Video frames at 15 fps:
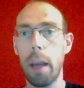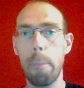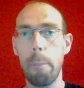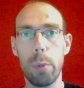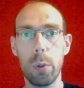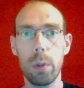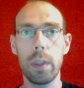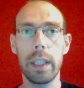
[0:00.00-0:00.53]

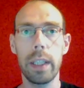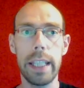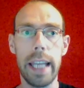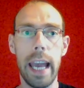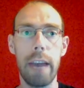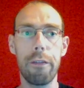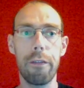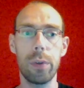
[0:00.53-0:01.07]
pull the
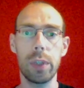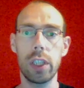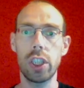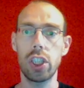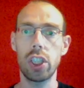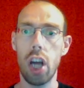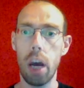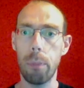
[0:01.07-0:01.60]

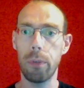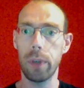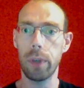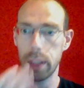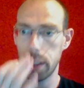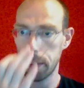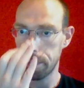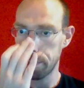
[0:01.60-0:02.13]
average upwards.